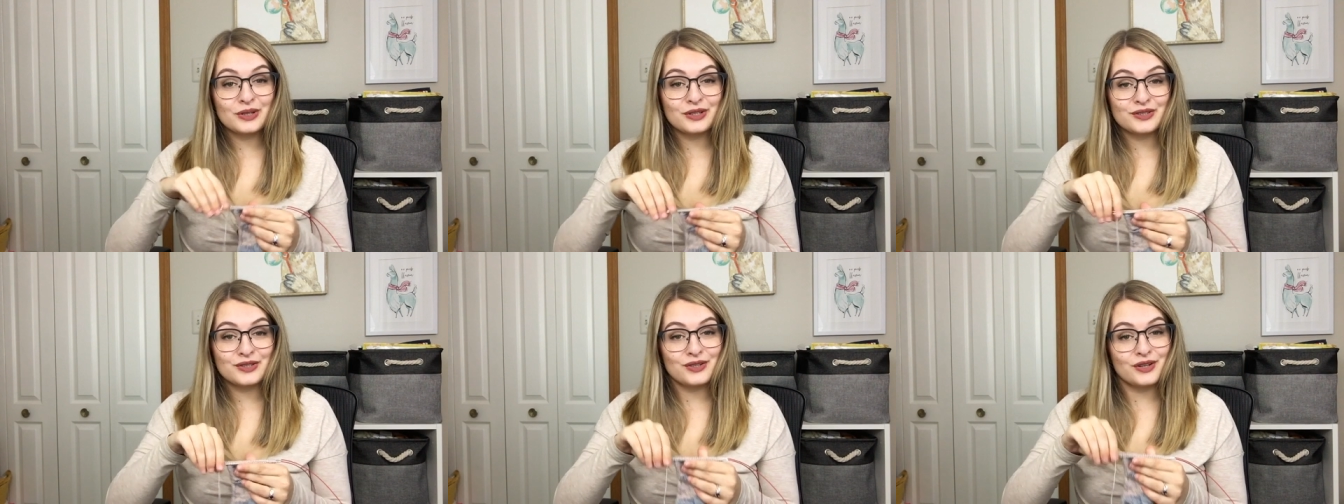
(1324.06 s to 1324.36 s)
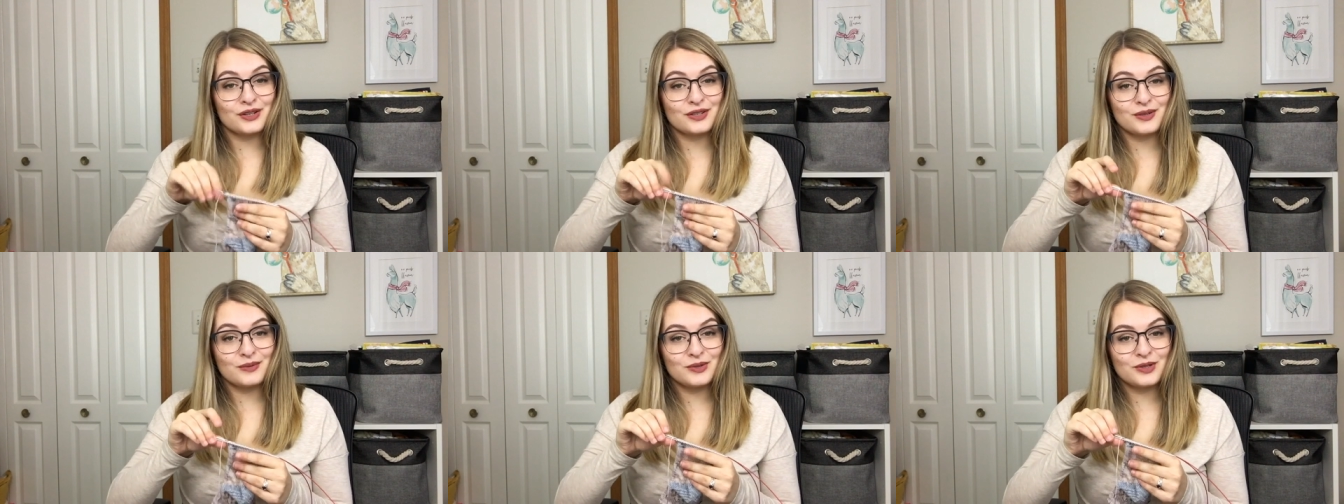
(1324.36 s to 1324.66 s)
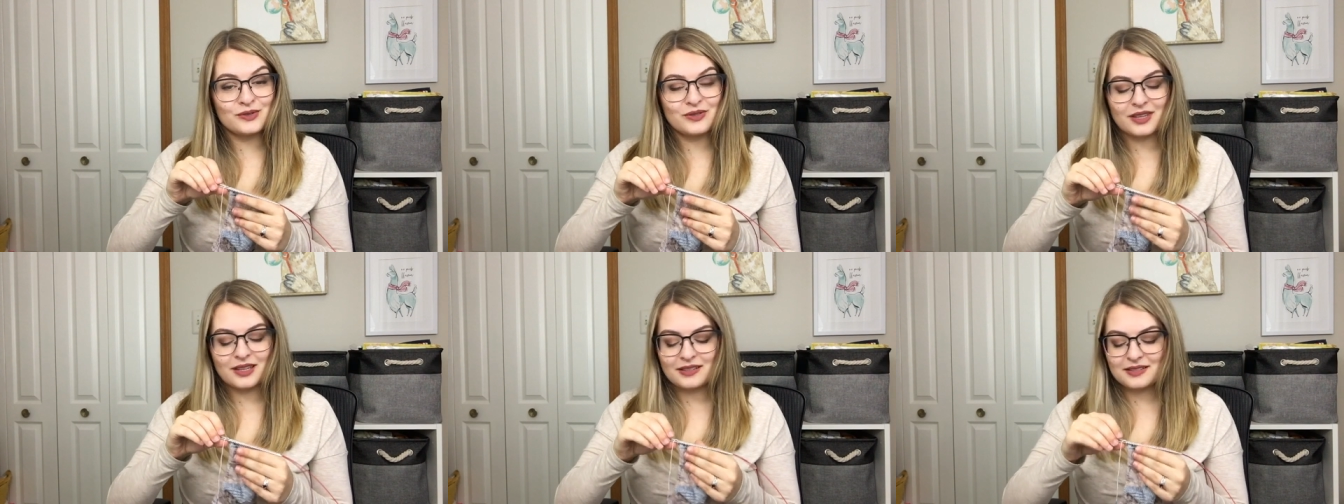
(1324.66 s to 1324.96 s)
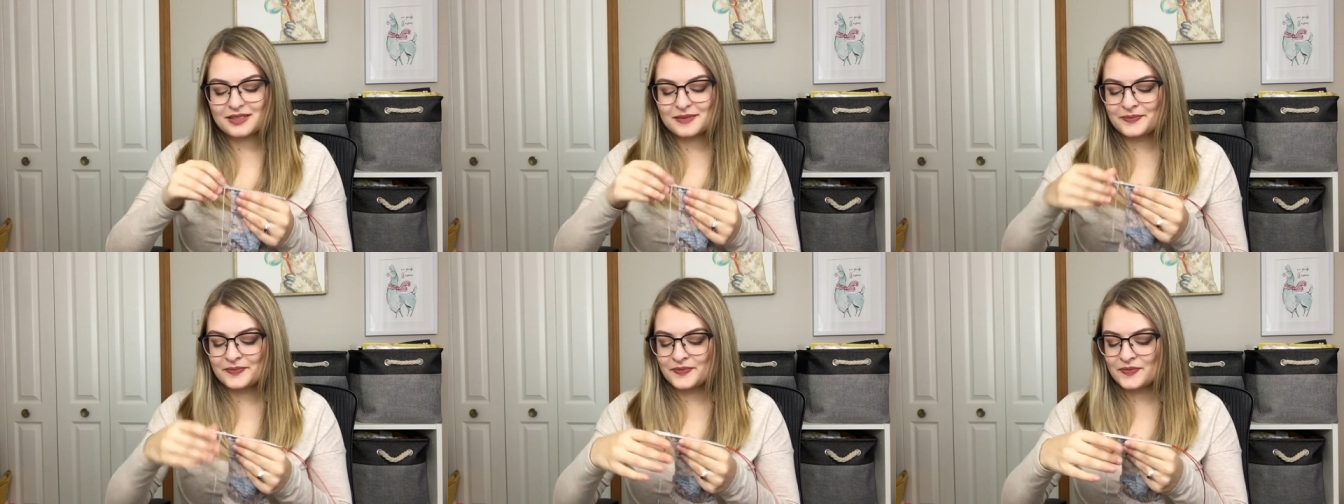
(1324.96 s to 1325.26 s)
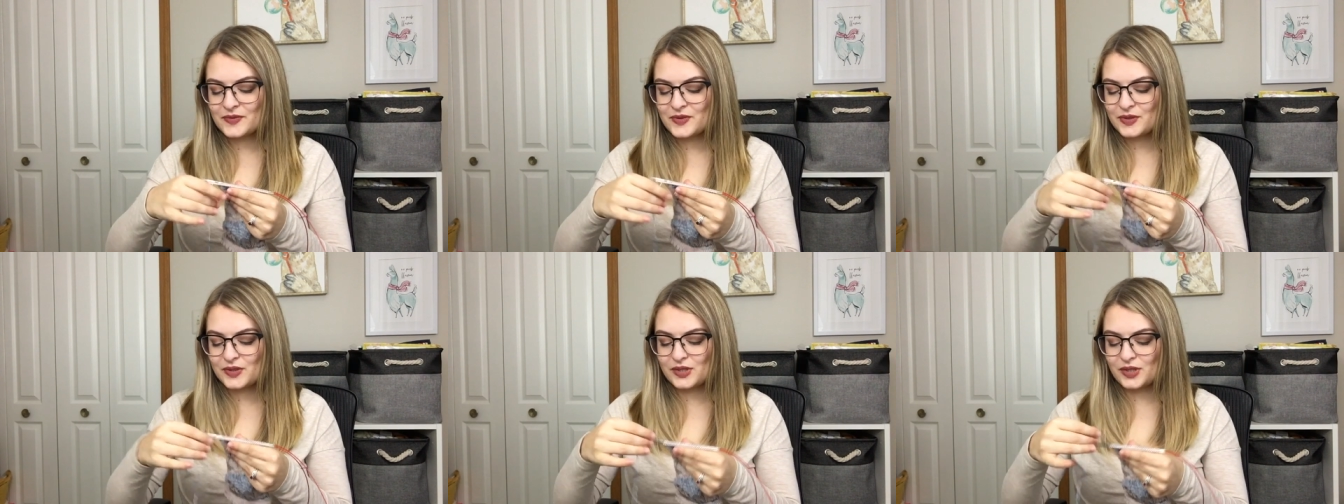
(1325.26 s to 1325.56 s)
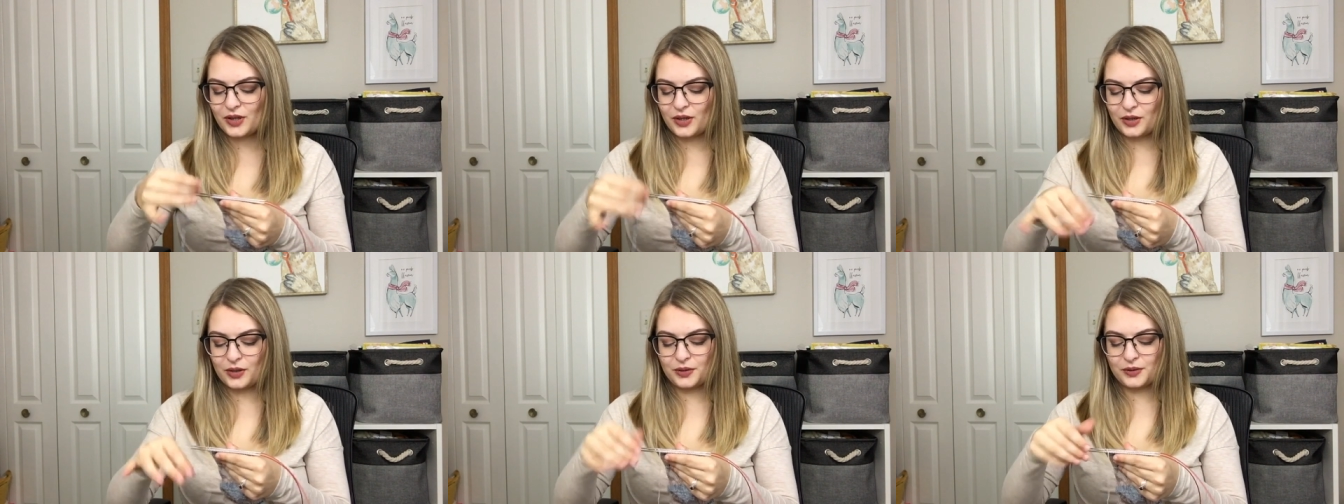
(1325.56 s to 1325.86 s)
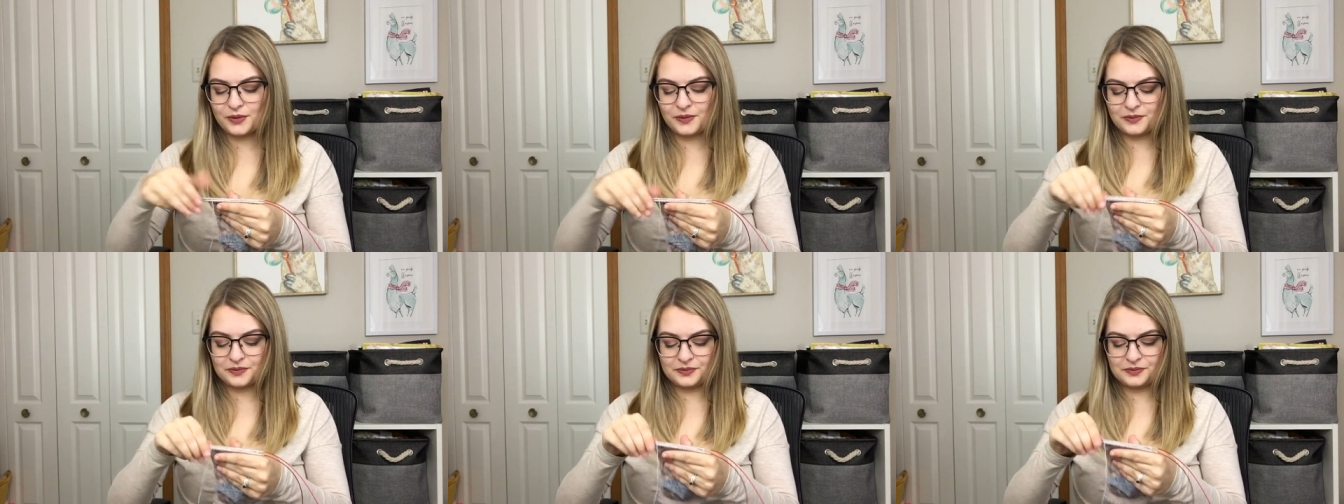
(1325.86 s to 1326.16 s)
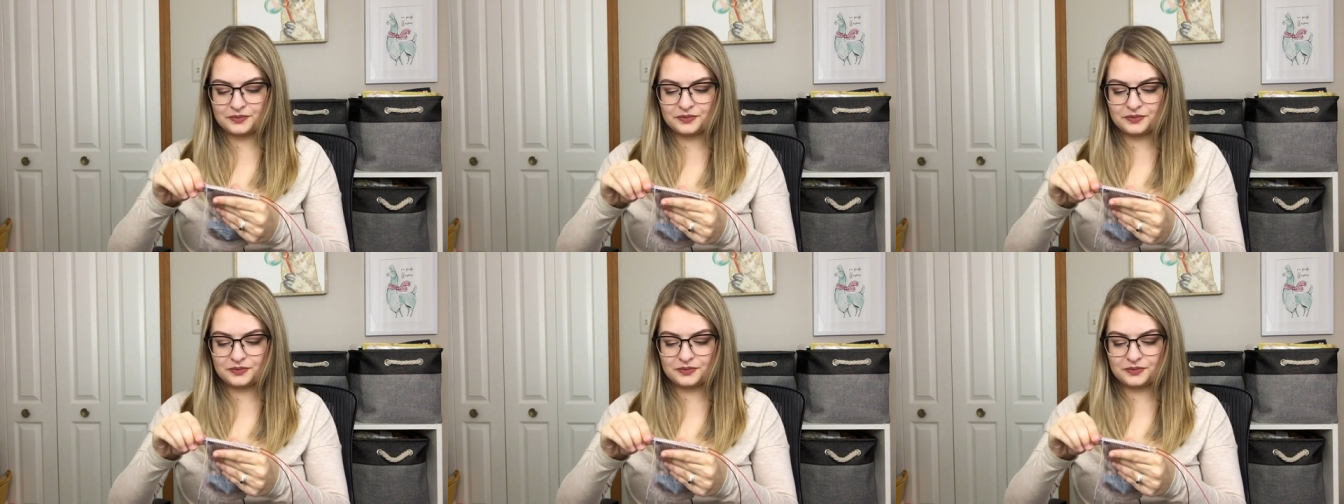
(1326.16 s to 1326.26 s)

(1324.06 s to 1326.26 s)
want to start some new things. So